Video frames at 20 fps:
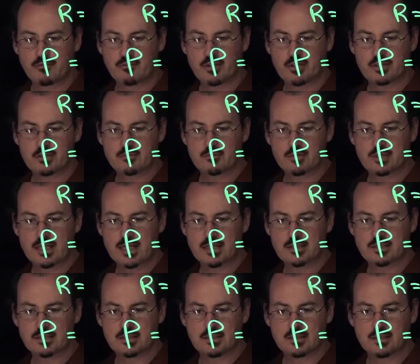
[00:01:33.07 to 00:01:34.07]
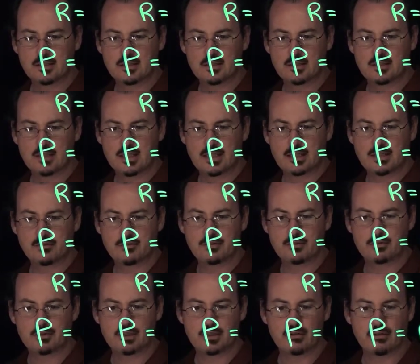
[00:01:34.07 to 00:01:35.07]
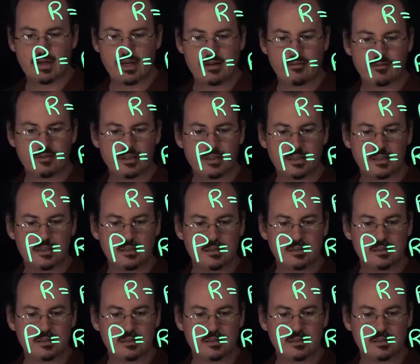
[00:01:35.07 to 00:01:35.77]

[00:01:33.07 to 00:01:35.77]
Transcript: function would actually look like if you were to graph it,